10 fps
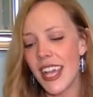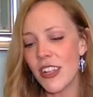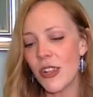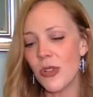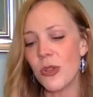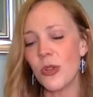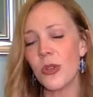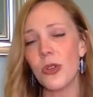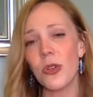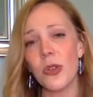
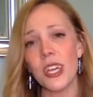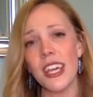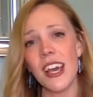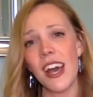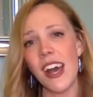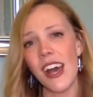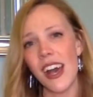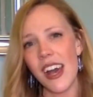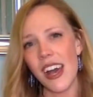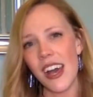
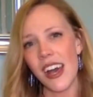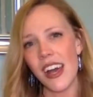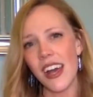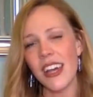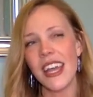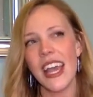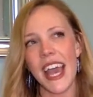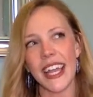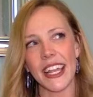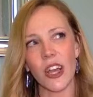Hallelujah.
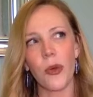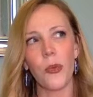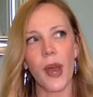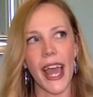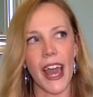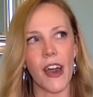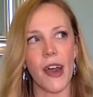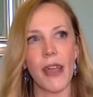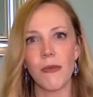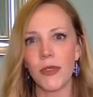And I go, wow,
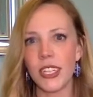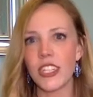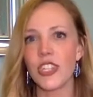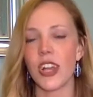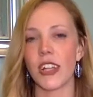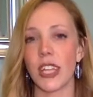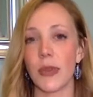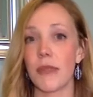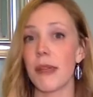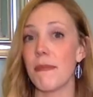I'm really struggling
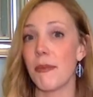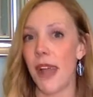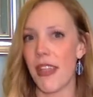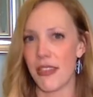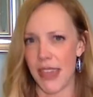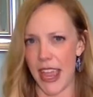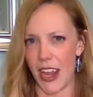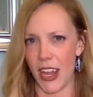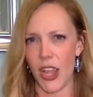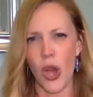with my breath
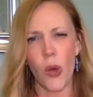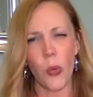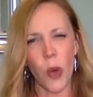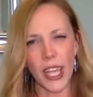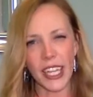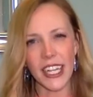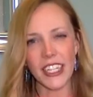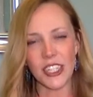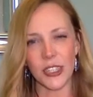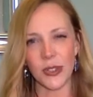there. What can
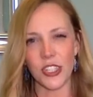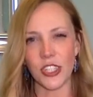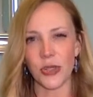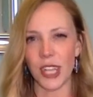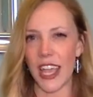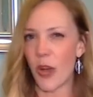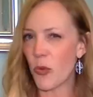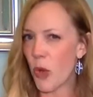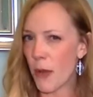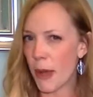I do to create a
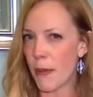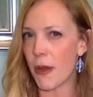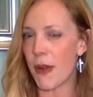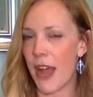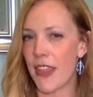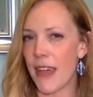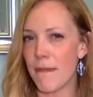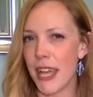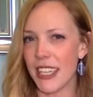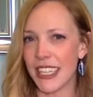warm-up around that
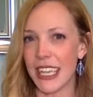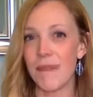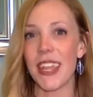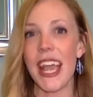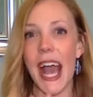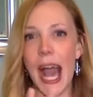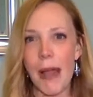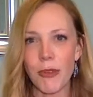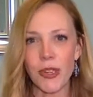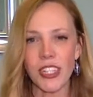melody?
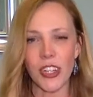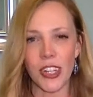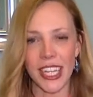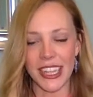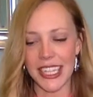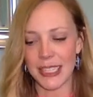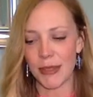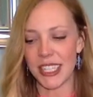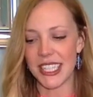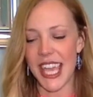I'm going to go like this. I'm
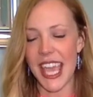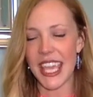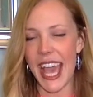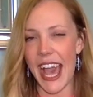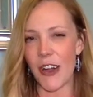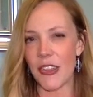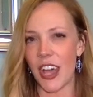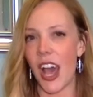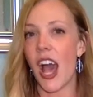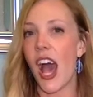going to take out
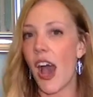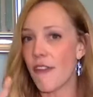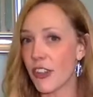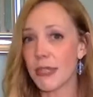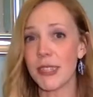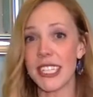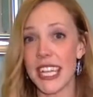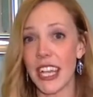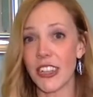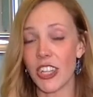first I'm going to
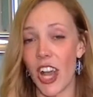take out the